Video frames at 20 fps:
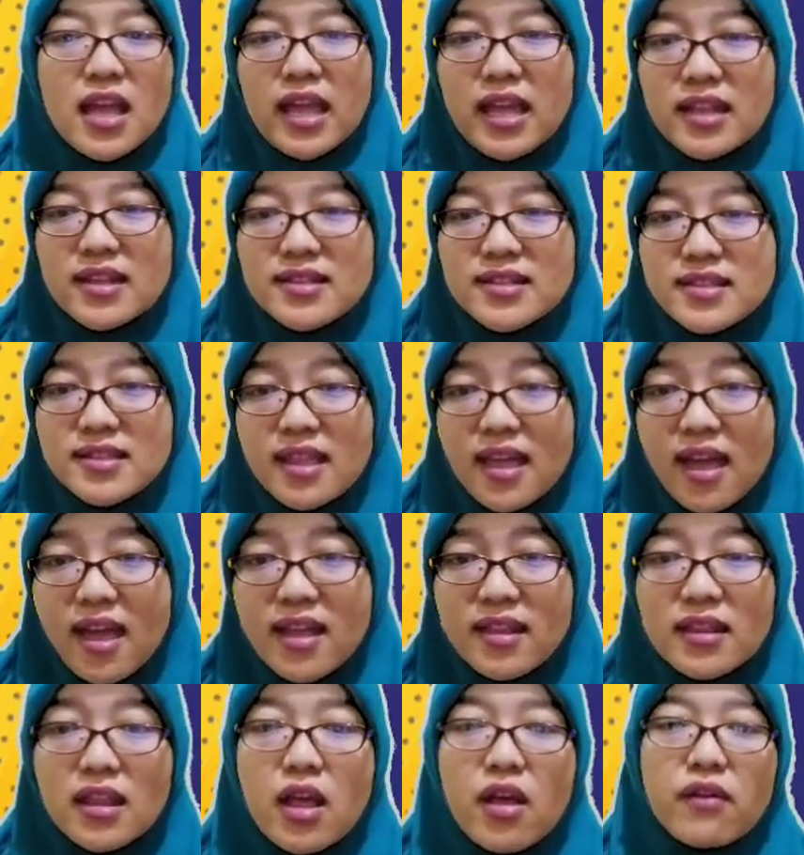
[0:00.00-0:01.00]

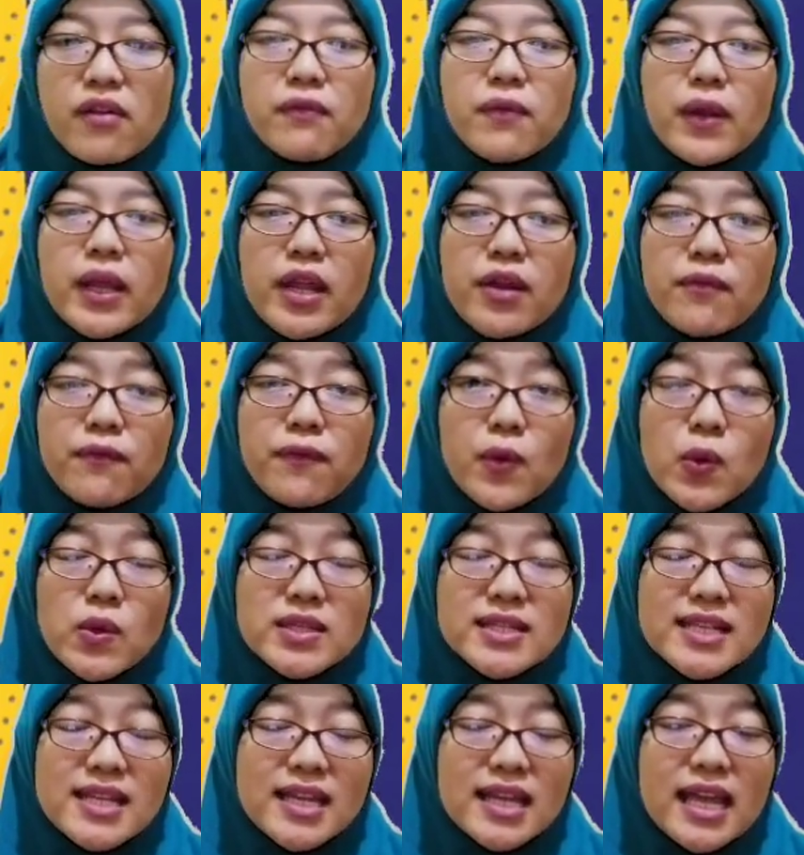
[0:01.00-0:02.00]
Instead,
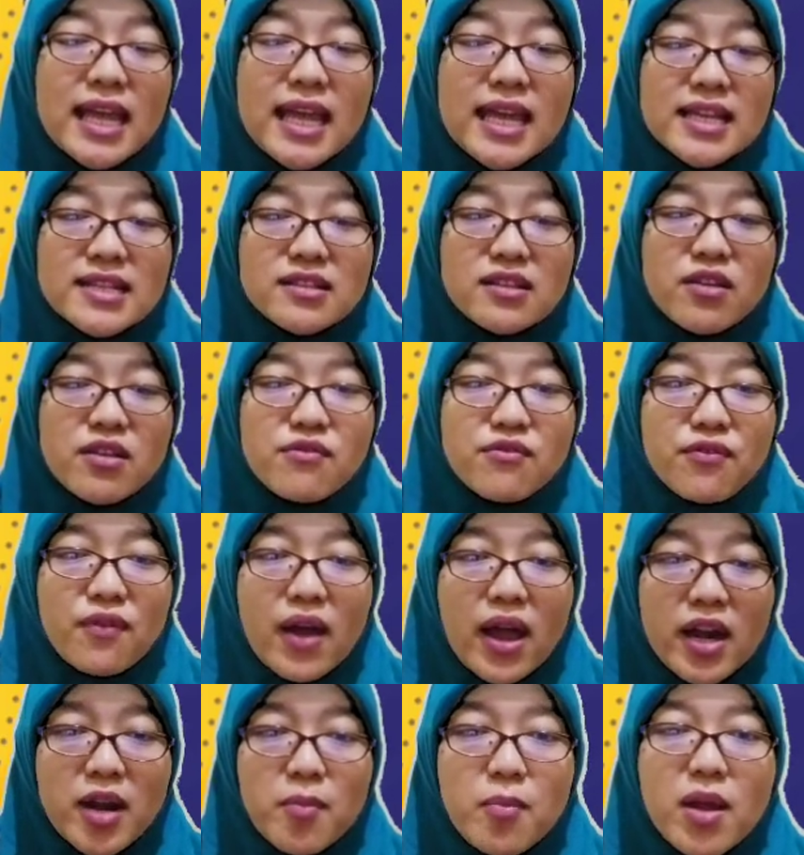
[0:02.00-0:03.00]
influencing his
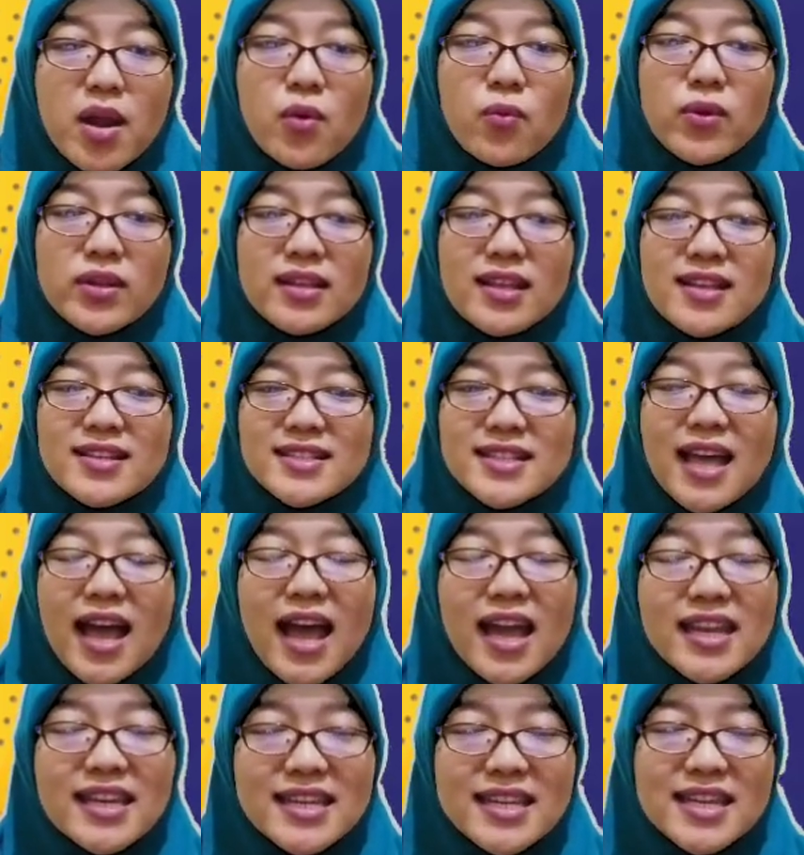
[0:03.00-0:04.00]
environment with his
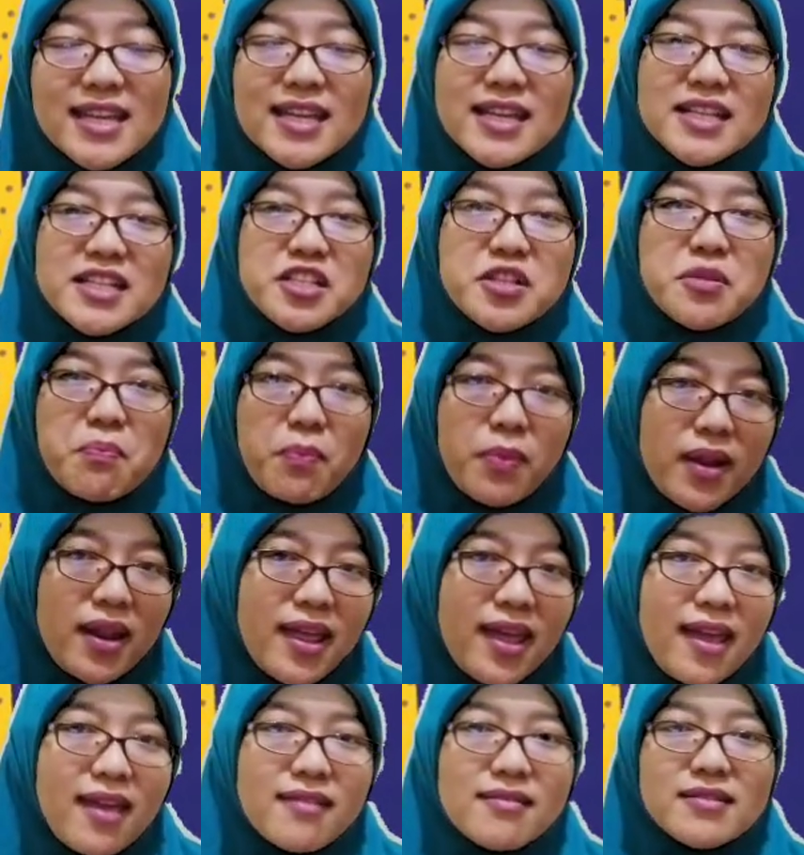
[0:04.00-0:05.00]
ideas,
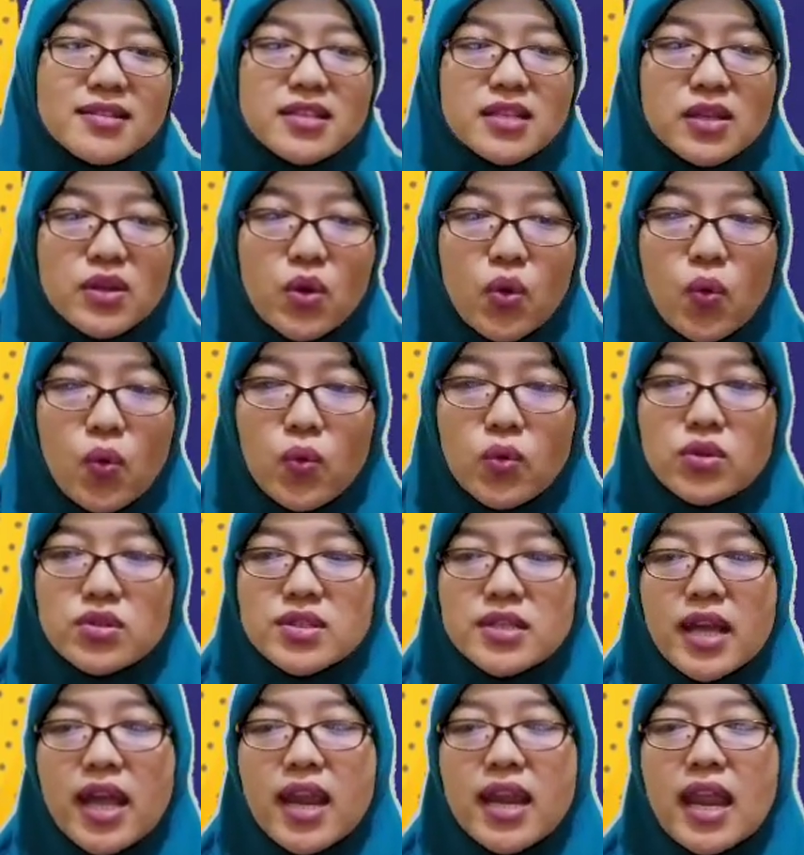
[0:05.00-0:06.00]
plans,
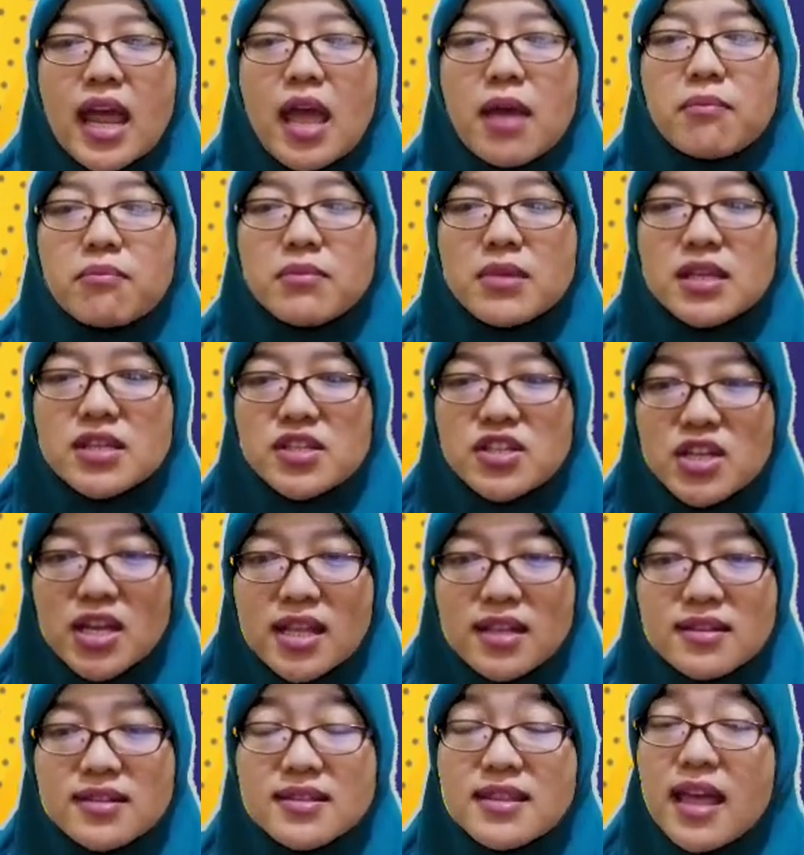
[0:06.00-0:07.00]
goals, and
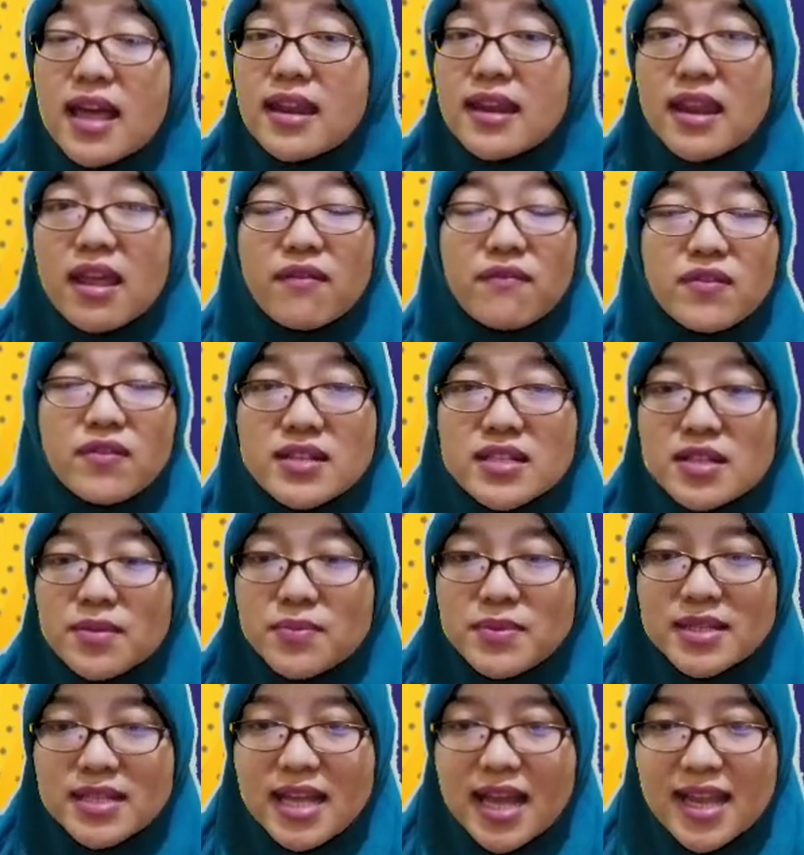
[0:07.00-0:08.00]
ambitions that never
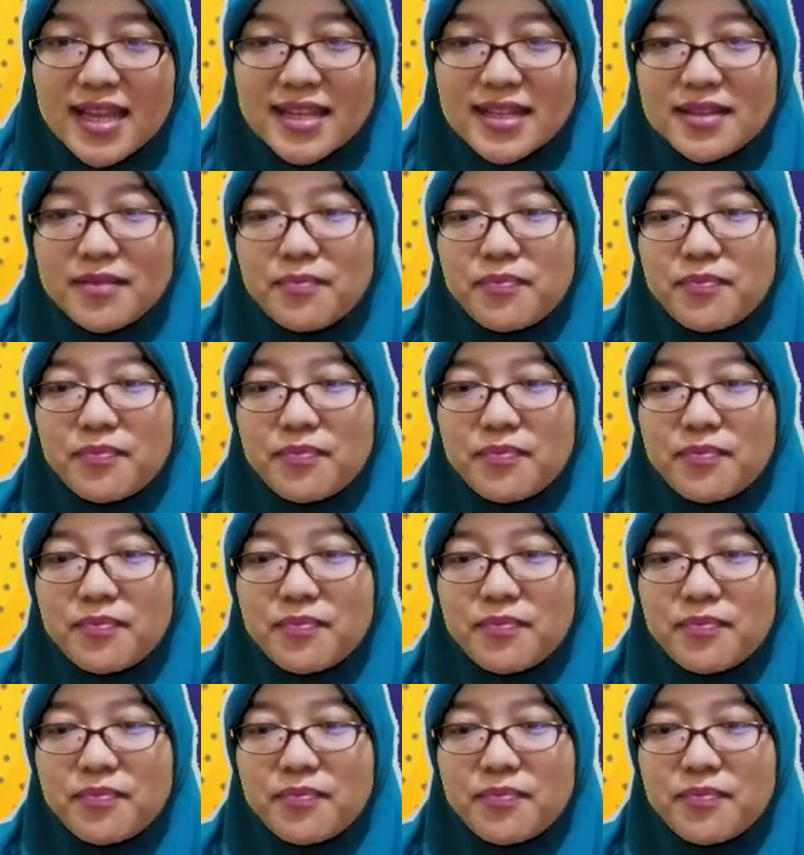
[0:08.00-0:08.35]
subside.